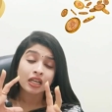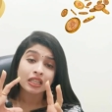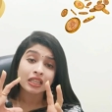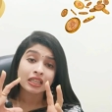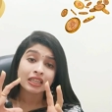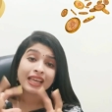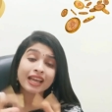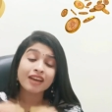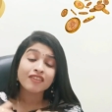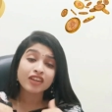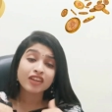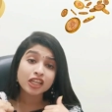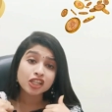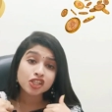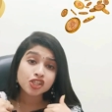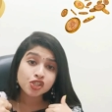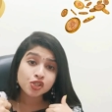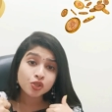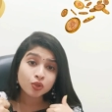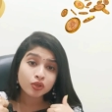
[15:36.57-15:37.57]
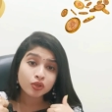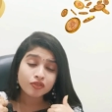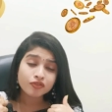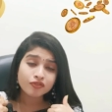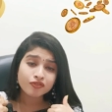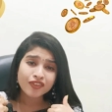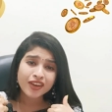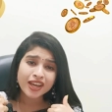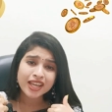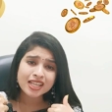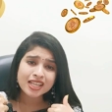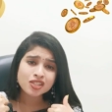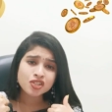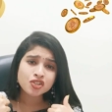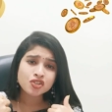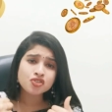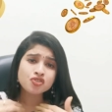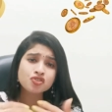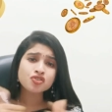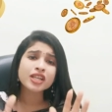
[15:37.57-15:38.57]
they have issued very
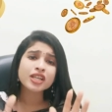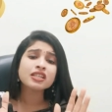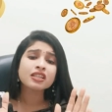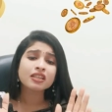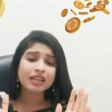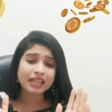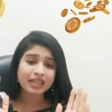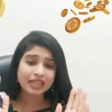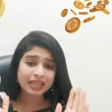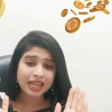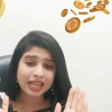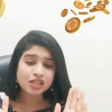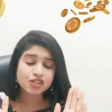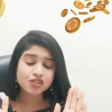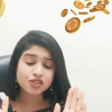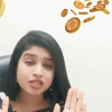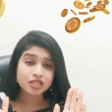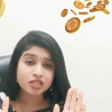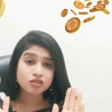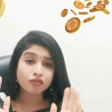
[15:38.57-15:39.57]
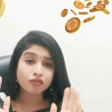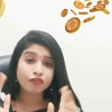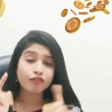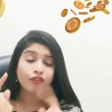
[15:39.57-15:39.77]
strict regulations